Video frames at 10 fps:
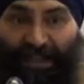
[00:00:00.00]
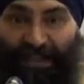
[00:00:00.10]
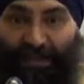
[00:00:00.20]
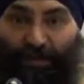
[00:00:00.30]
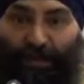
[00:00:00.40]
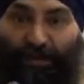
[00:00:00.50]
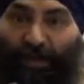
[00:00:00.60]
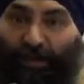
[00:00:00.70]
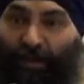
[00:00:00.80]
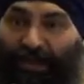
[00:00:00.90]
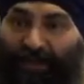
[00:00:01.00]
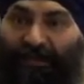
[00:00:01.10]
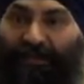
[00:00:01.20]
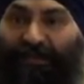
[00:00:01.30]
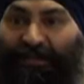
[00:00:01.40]
we need to do tomorrow morning.
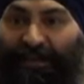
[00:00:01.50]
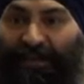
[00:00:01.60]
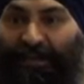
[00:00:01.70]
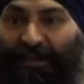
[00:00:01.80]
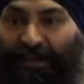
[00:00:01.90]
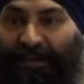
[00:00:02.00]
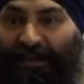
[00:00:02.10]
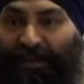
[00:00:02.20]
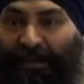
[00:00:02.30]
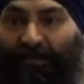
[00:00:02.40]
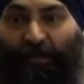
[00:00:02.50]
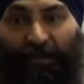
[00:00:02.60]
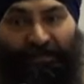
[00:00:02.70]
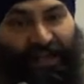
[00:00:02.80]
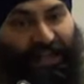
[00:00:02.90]
Well,
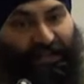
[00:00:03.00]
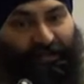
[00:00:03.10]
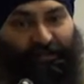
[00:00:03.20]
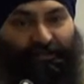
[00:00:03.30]
we forget.